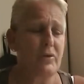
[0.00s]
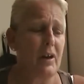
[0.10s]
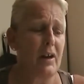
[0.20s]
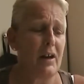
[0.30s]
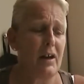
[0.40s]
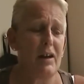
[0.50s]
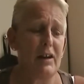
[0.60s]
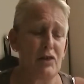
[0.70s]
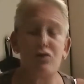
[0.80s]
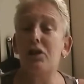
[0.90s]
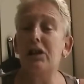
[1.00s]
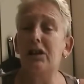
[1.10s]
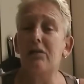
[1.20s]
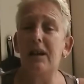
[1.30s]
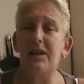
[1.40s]
electronic
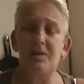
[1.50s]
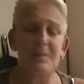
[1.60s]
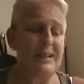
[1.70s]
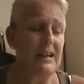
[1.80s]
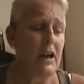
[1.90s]
harassment.